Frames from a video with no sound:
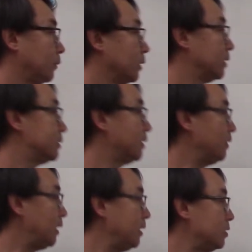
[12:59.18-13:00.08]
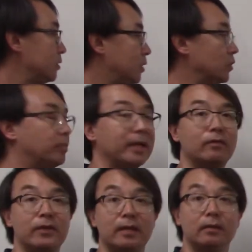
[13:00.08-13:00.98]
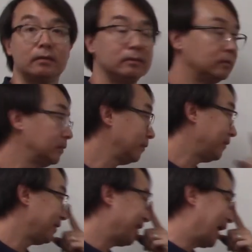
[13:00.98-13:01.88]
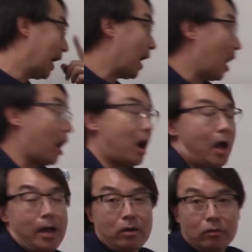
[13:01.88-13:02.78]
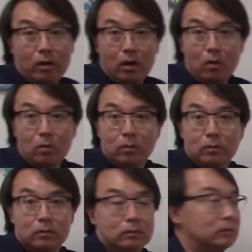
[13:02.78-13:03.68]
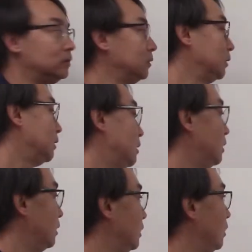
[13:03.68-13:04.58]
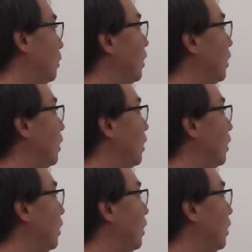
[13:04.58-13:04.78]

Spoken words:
79 inches equals blank feet. I don't know. Well,